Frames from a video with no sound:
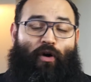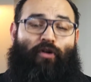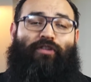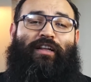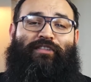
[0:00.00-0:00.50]

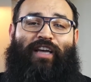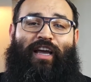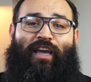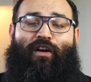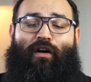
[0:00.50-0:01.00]
or the
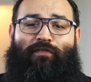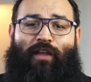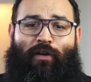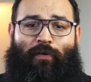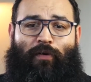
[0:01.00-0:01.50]
day
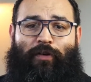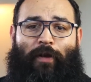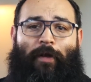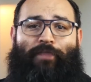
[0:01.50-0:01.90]
of the Lord,